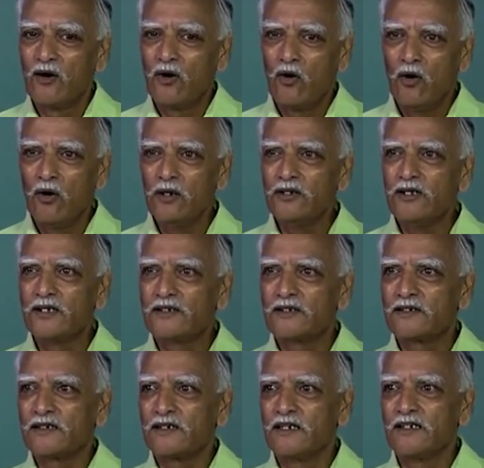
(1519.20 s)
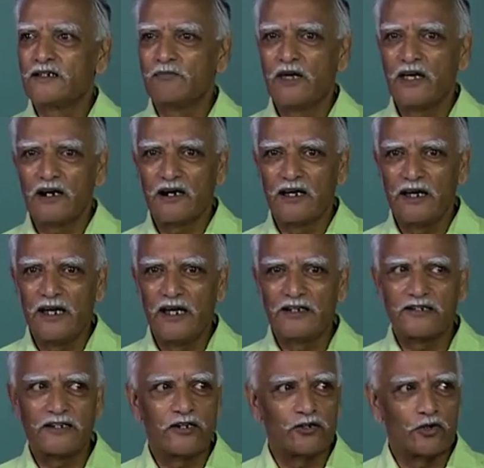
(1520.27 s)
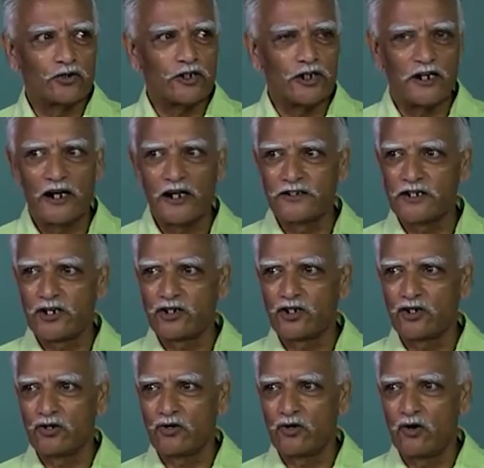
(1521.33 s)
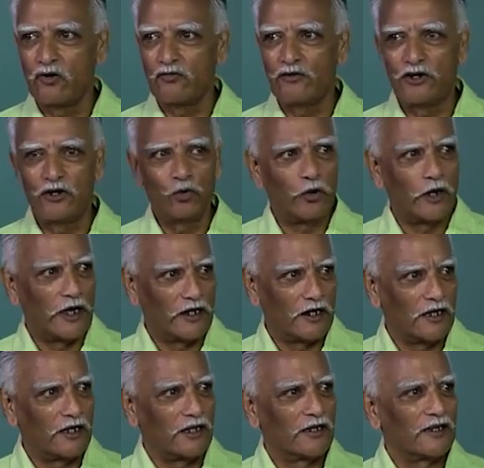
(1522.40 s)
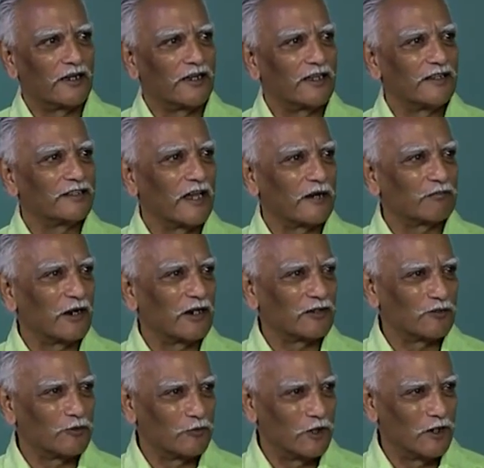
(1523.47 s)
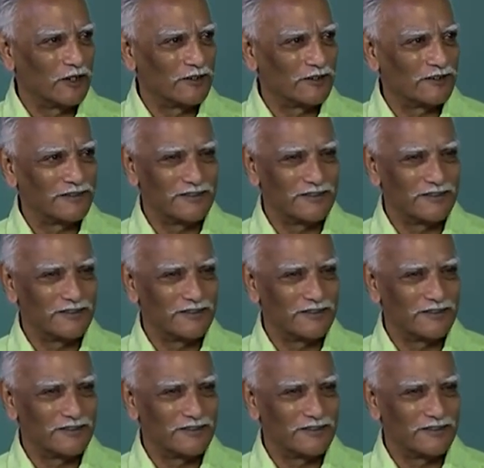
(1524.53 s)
all this is merely institutionalization of a new era in that part of the world.